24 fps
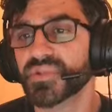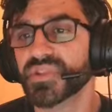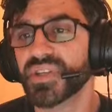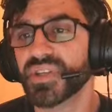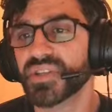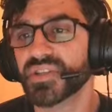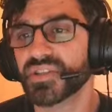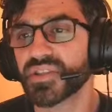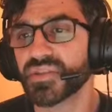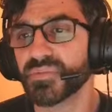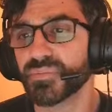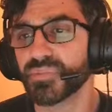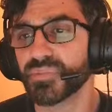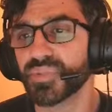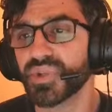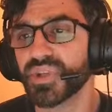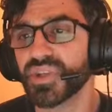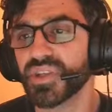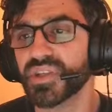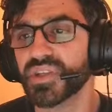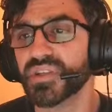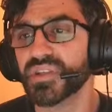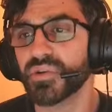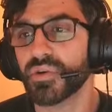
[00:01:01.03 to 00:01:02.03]
as
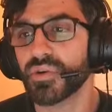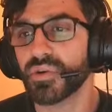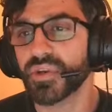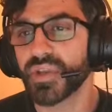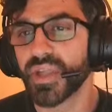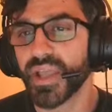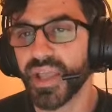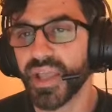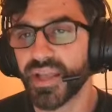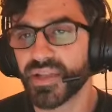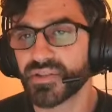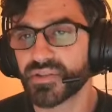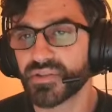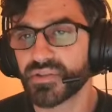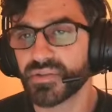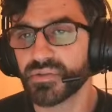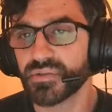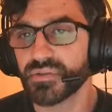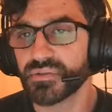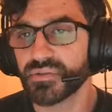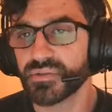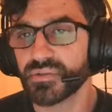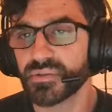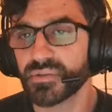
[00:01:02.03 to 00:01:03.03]
complete or
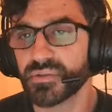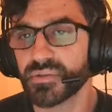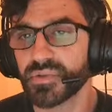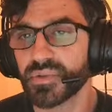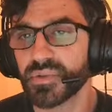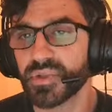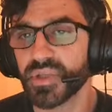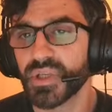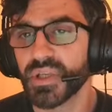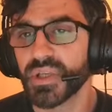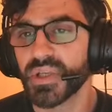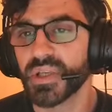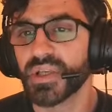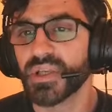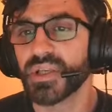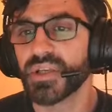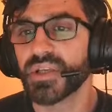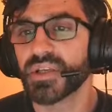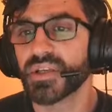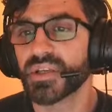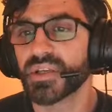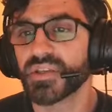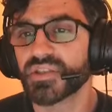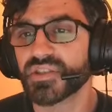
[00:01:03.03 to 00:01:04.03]
cancelled.
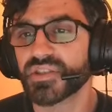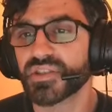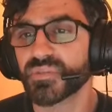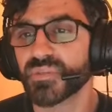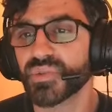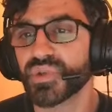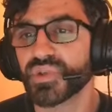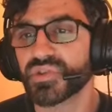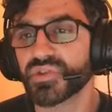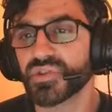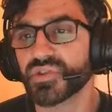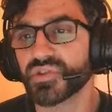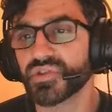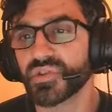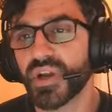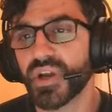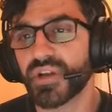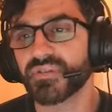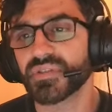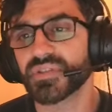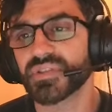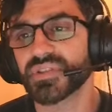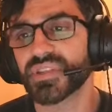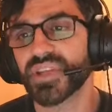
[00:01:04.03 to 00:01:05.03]
Customers and
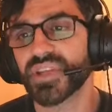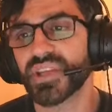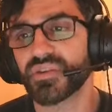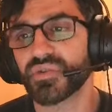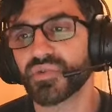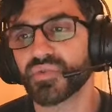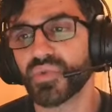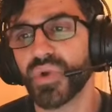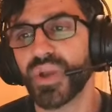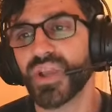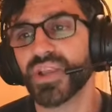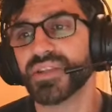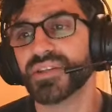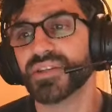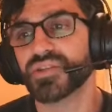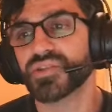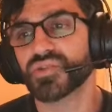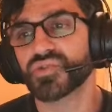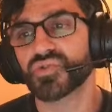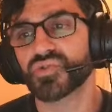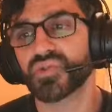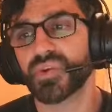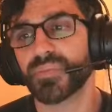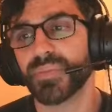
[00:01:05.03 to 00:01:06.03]
drivers can rate the
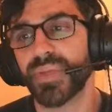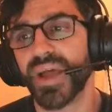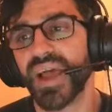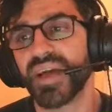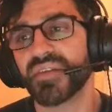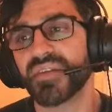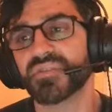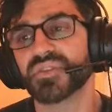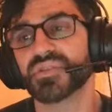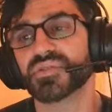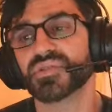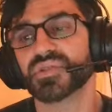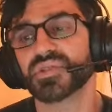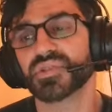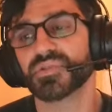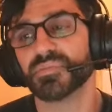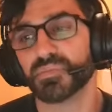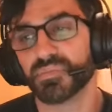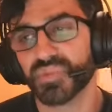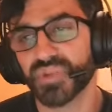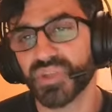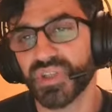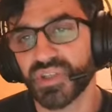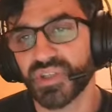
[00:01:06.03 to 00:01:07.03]
trip after it's
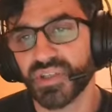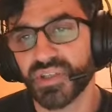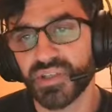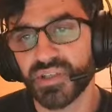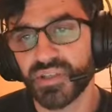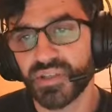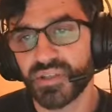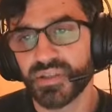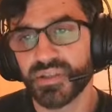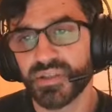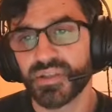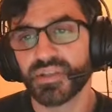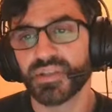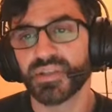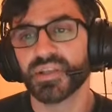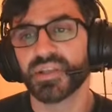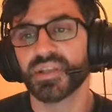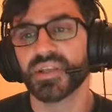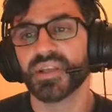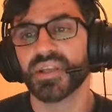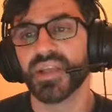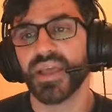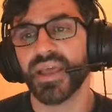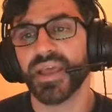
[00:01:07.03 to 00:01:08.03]
completed.
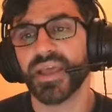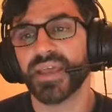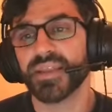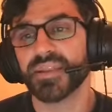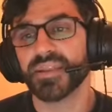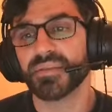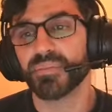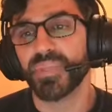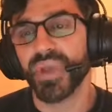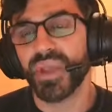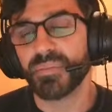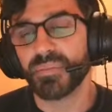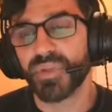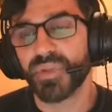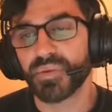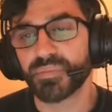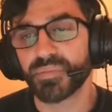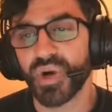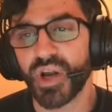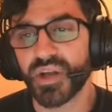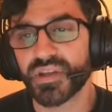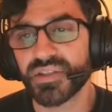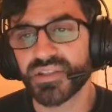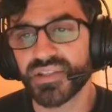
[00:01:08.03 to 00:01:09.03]
And payment
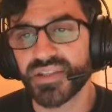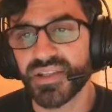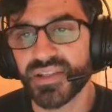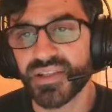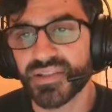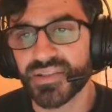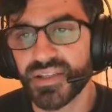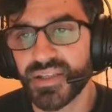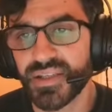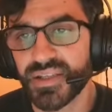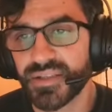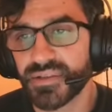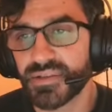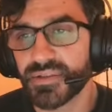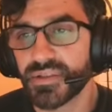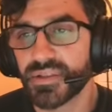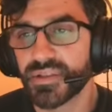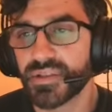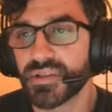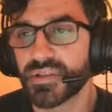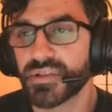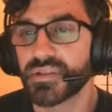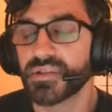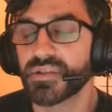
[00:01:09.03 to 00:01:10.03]
processing.
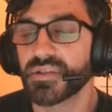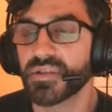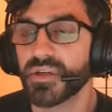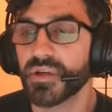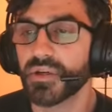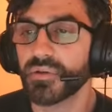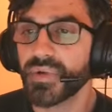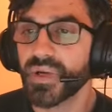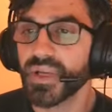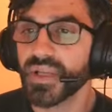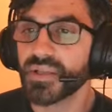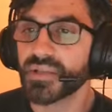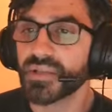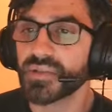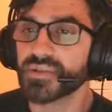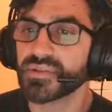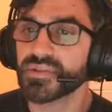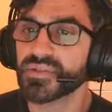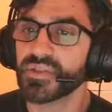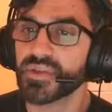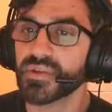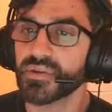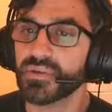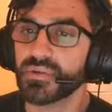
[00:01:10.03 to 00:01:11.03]
Alright,
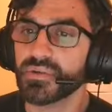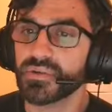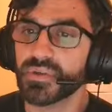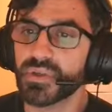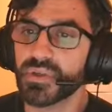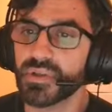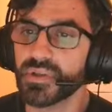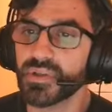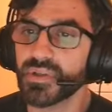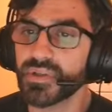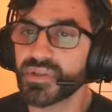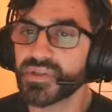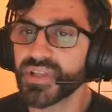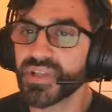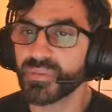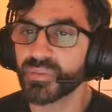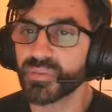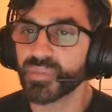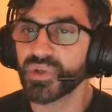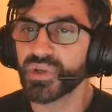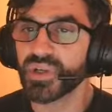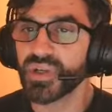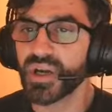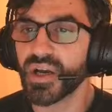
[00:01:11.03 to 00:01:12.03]
so it looks like we
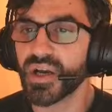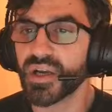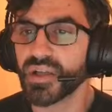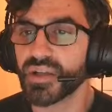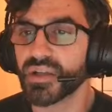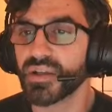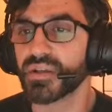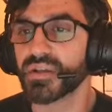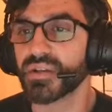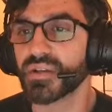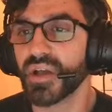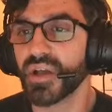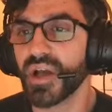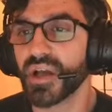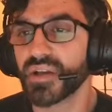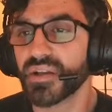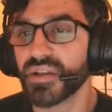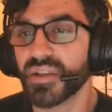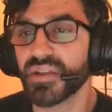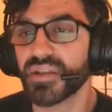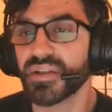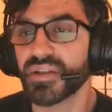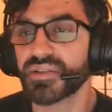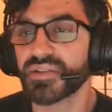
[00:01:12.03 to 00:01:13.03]
got a lot of
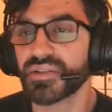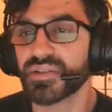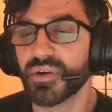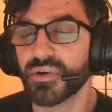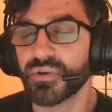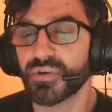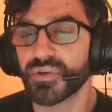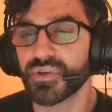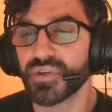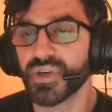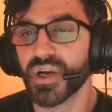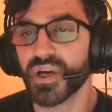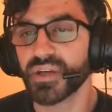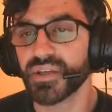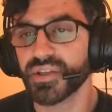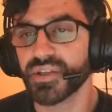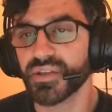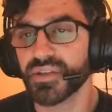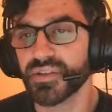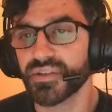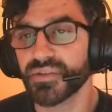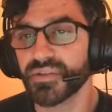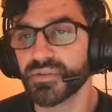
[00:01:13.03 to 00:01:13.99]
things going on here.